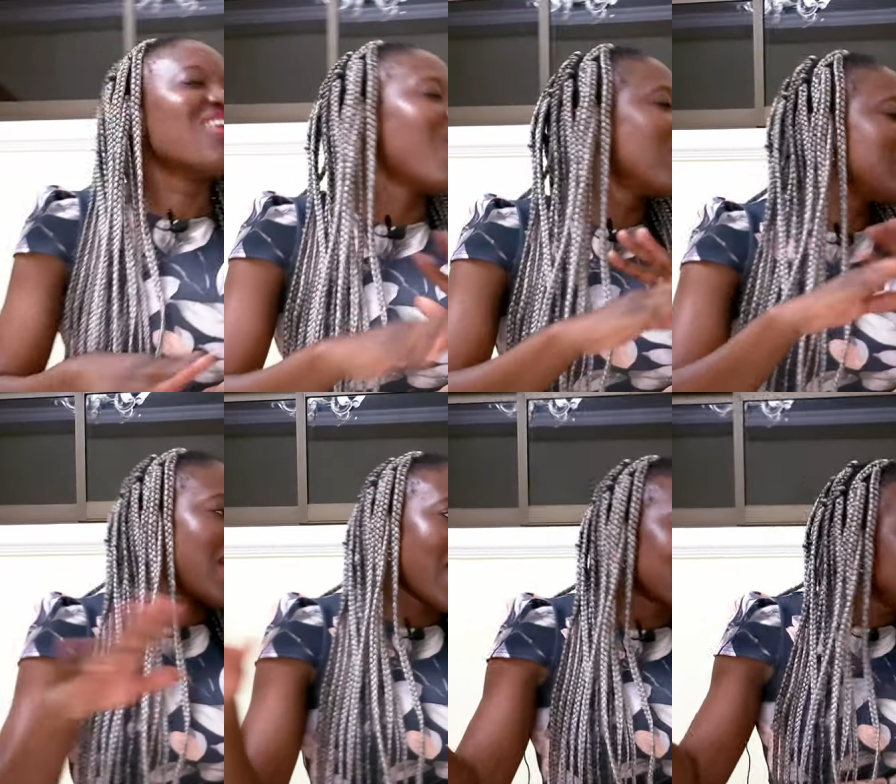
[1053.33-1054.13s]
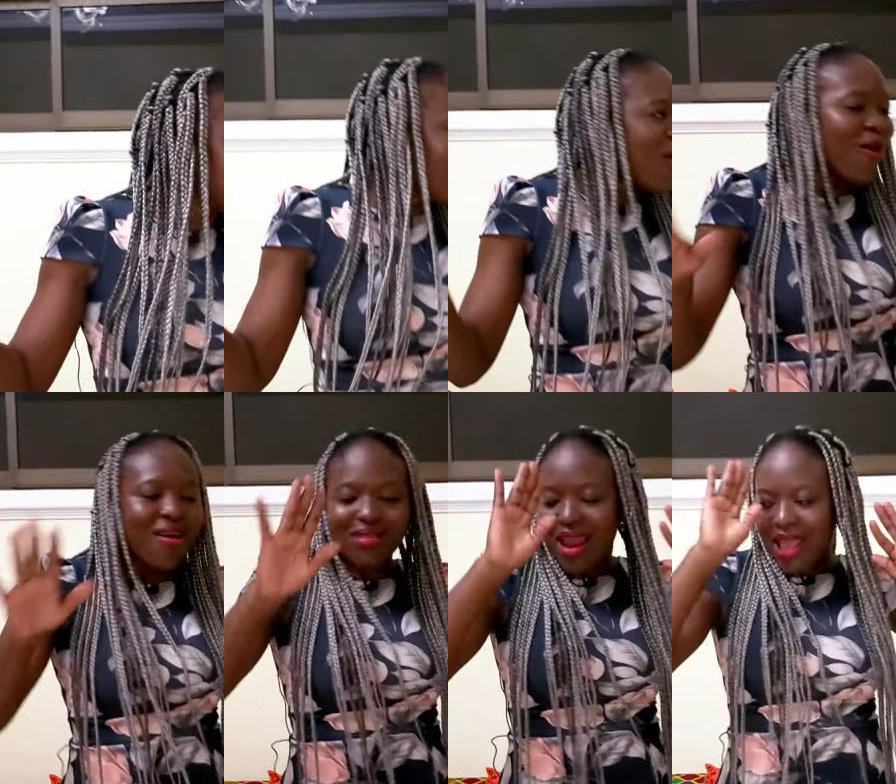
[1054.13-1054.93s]
All night,
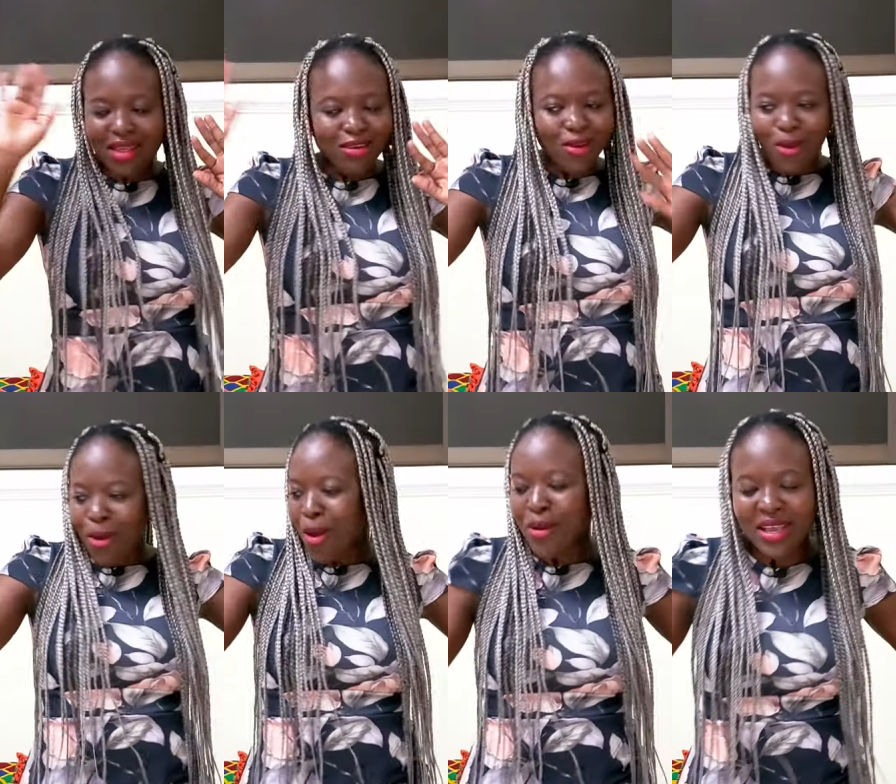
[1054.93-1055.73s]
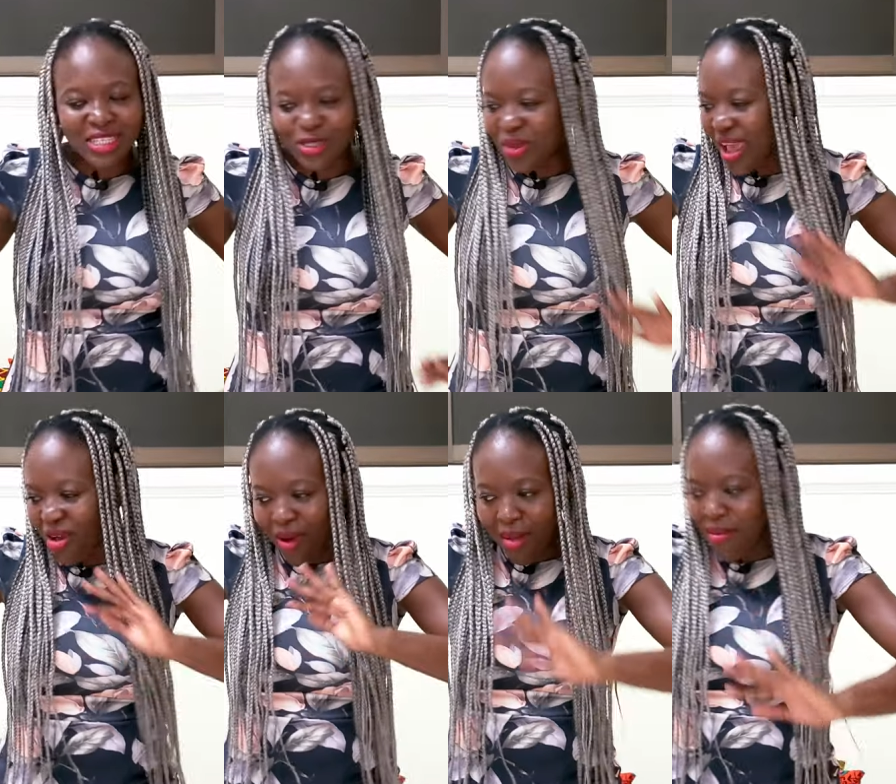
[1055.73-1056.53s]
so like, you know, she's with her
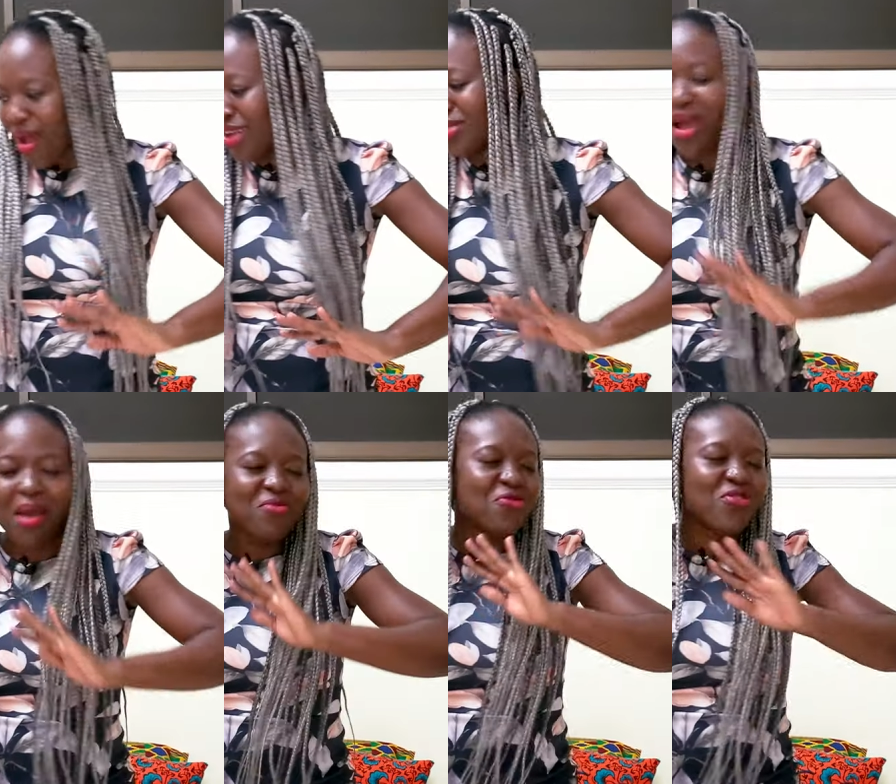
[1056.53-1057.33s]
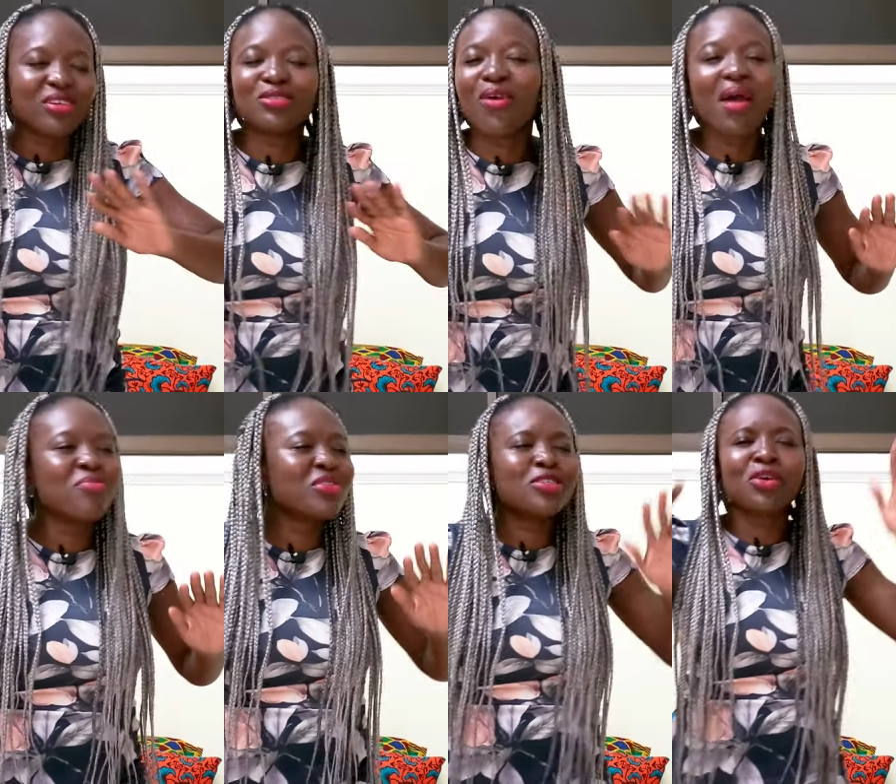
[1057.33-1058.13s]
grandma, so I'm free. So I'm
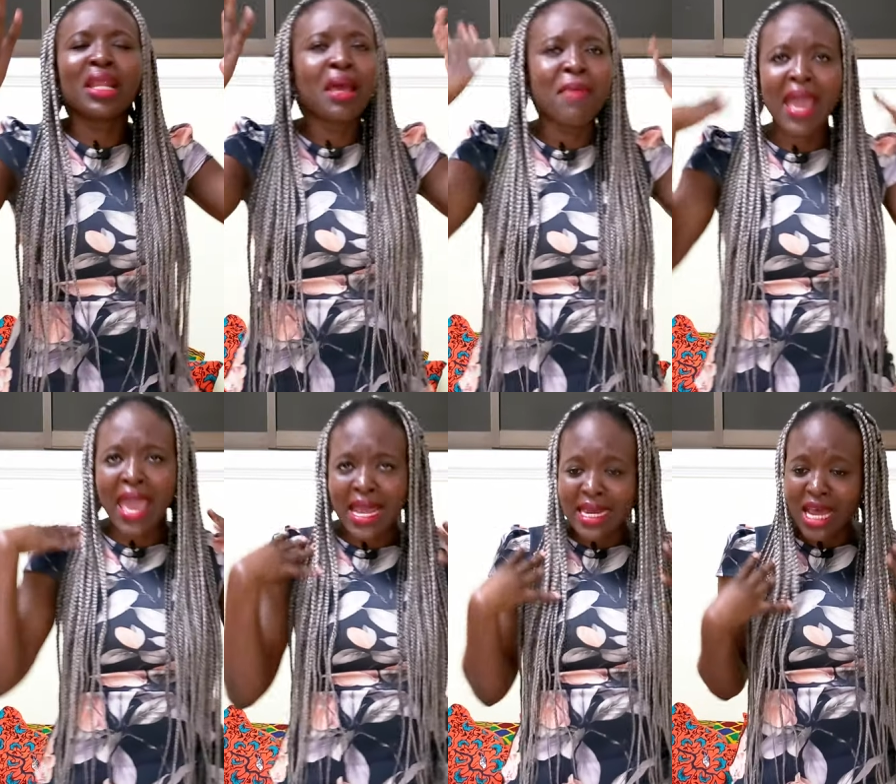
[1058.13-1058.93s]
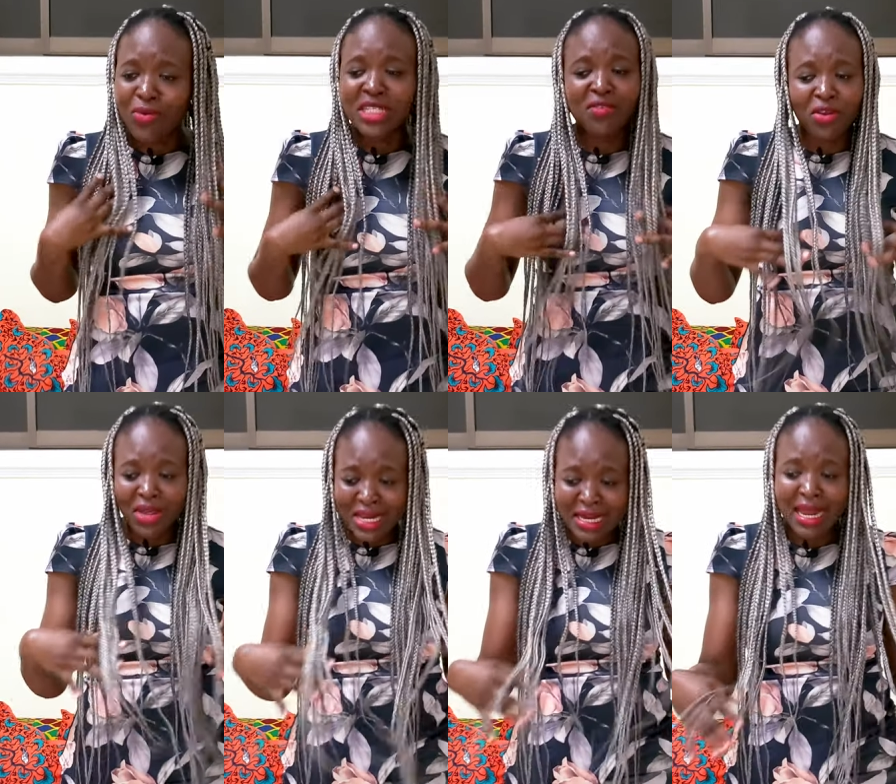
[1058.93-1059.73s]
just going to let my hair down, which I've
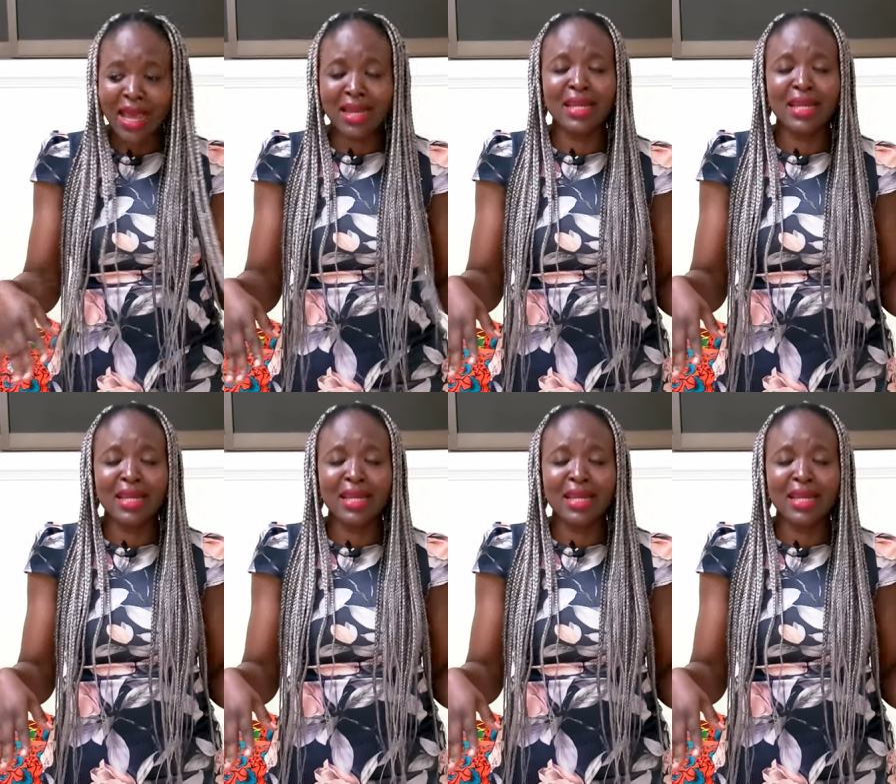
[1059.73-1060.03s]
already done,